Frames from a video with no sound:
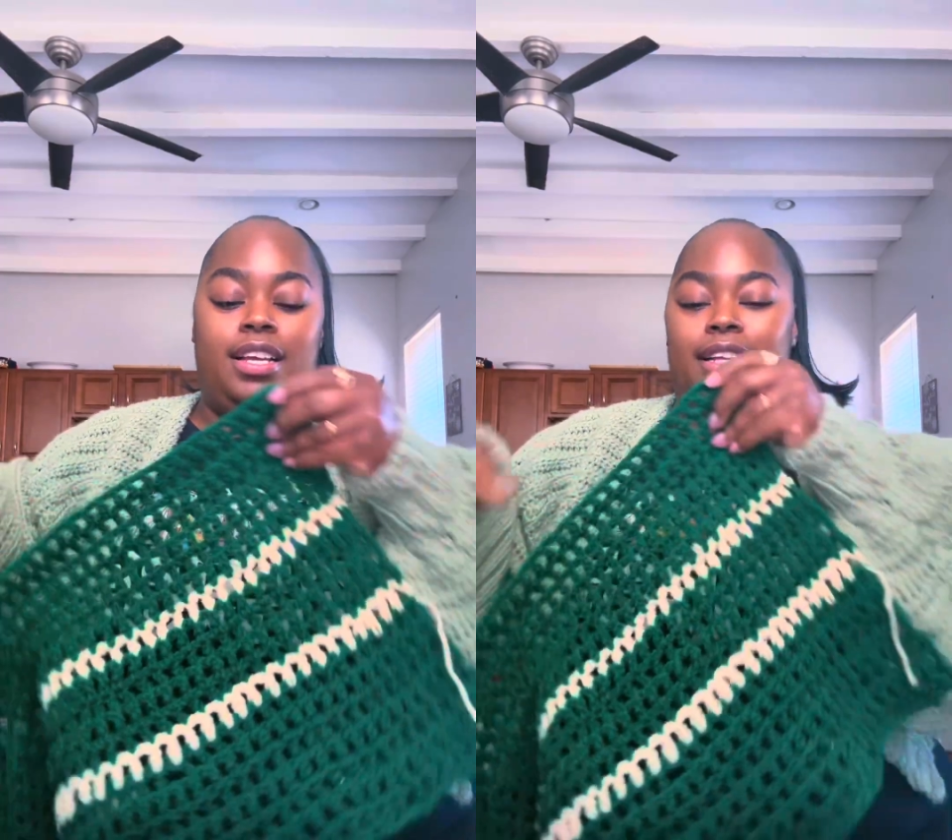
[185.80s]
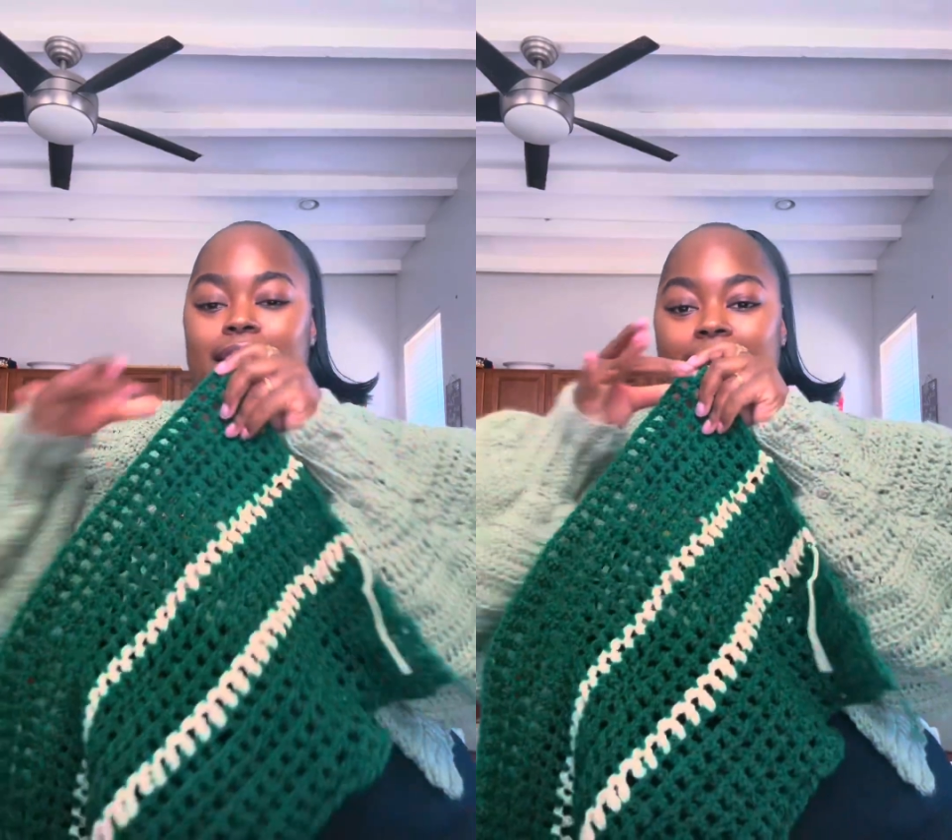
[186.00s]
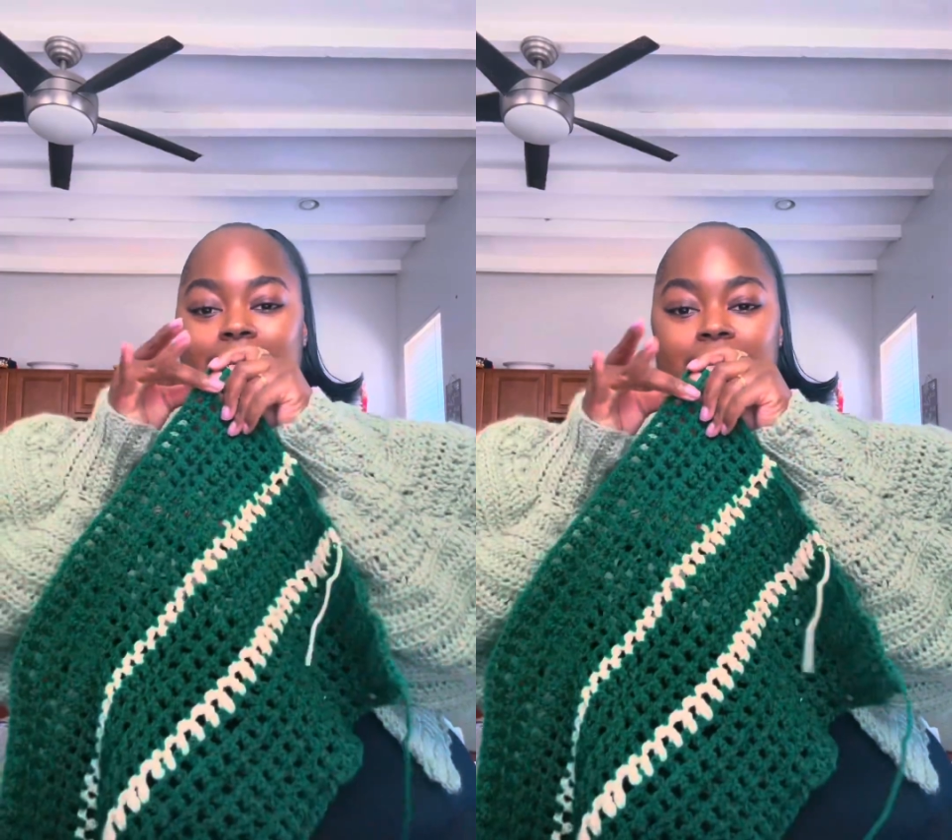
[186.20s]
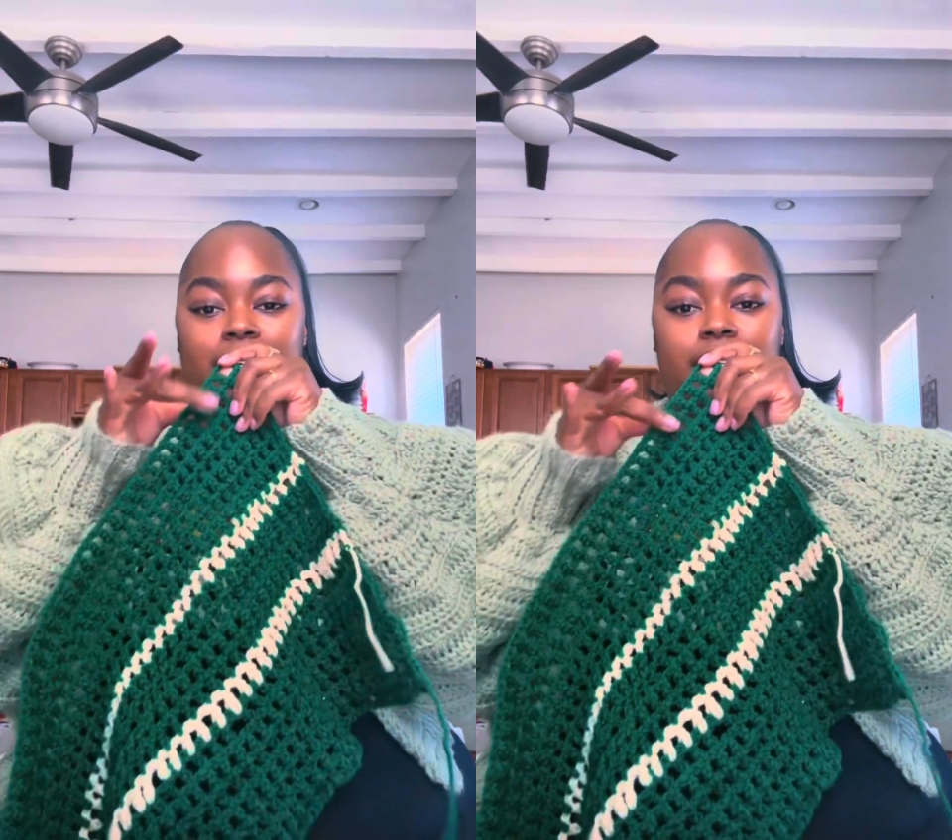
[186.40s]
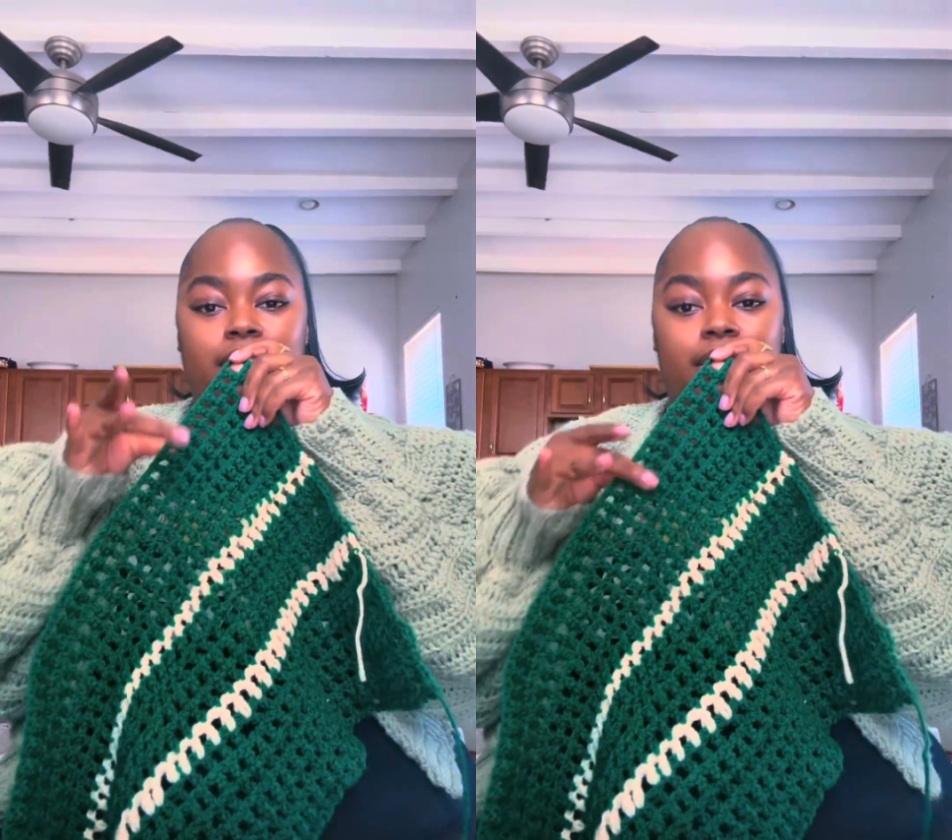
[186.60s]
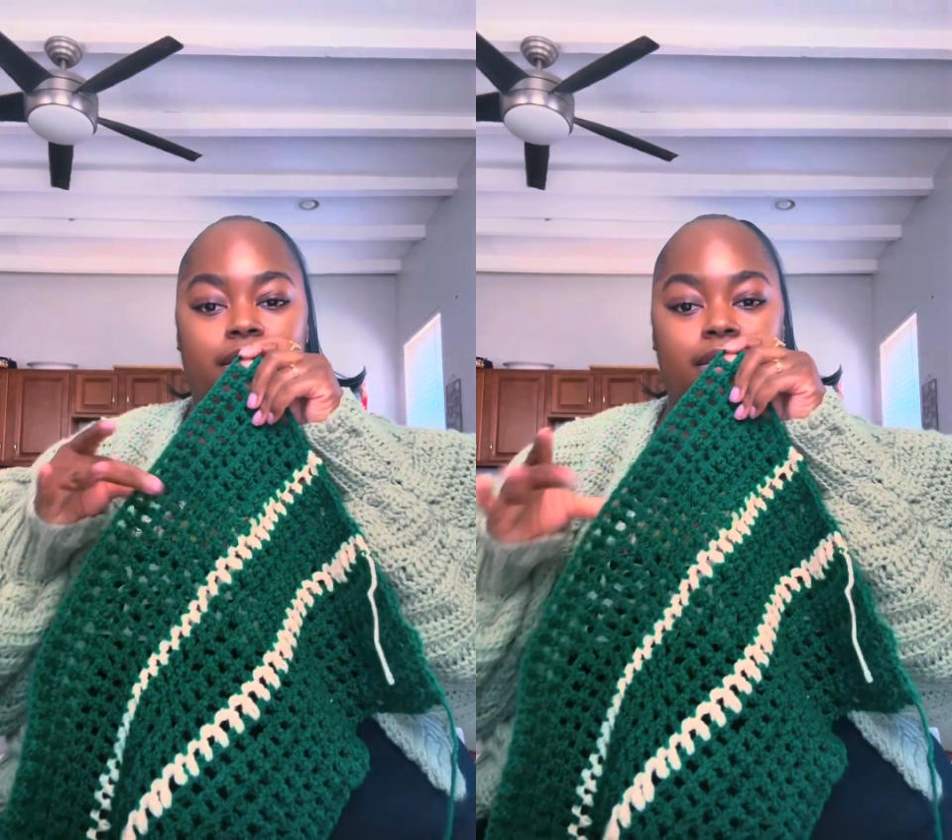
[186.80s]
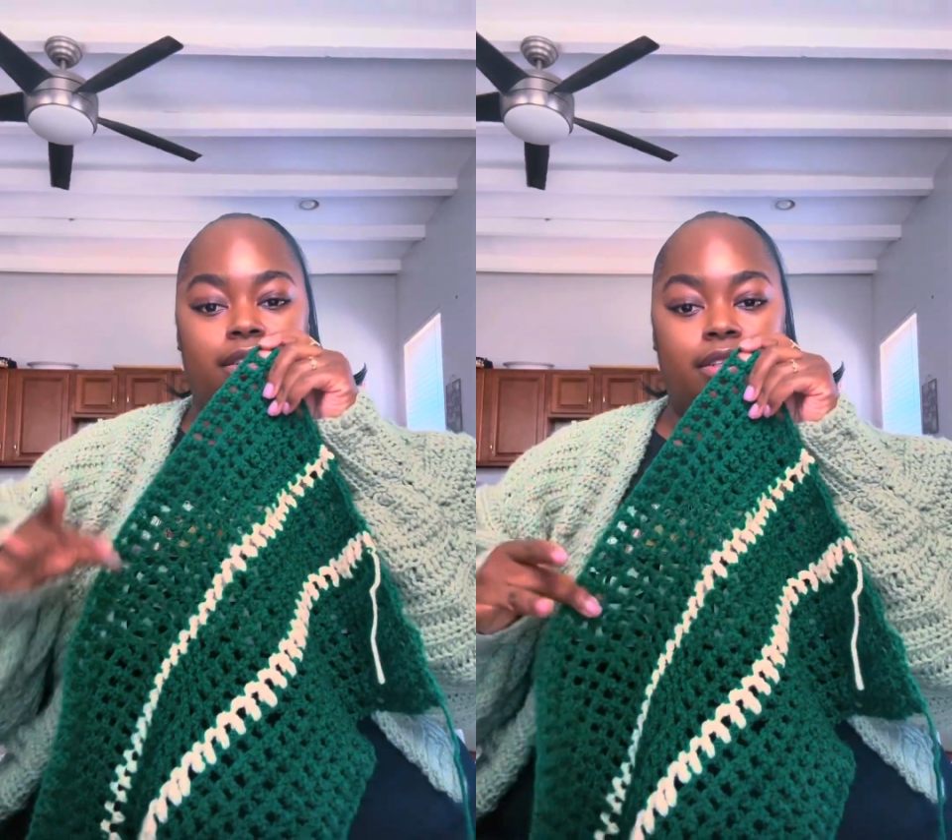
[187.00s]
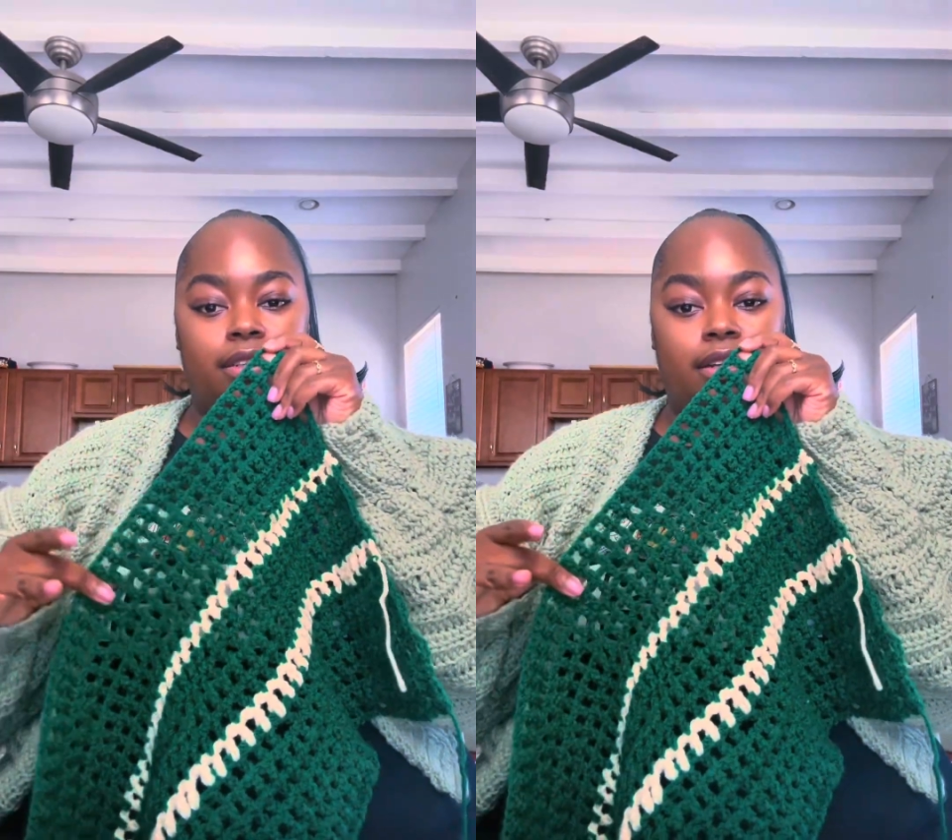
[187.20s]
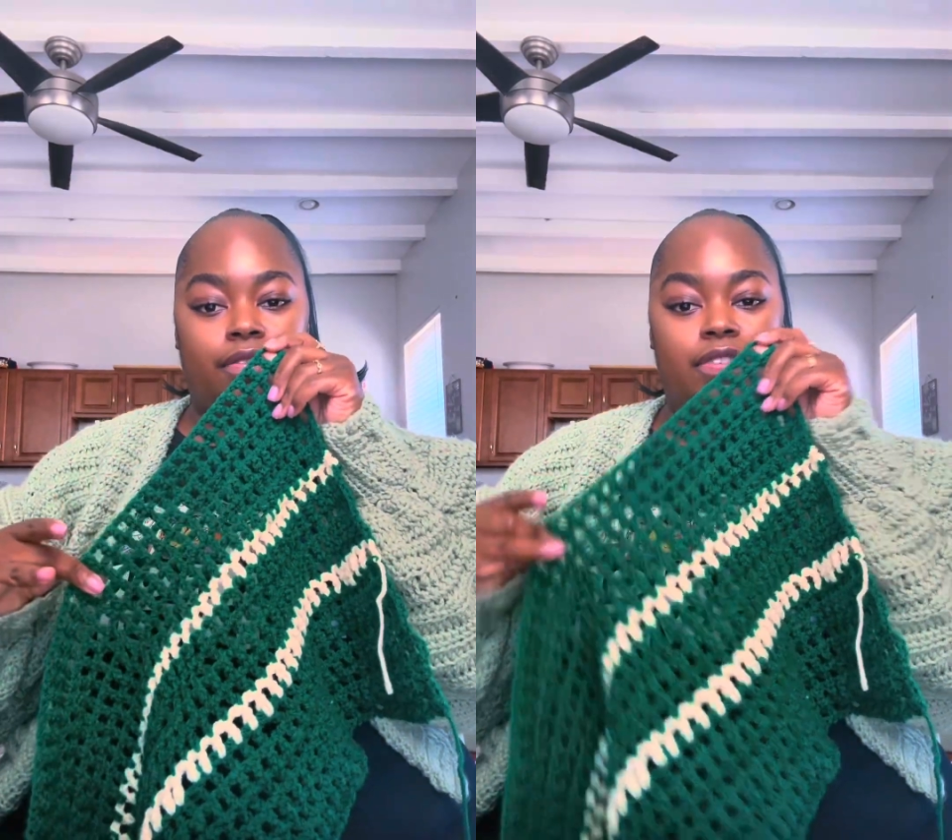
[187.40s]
90 of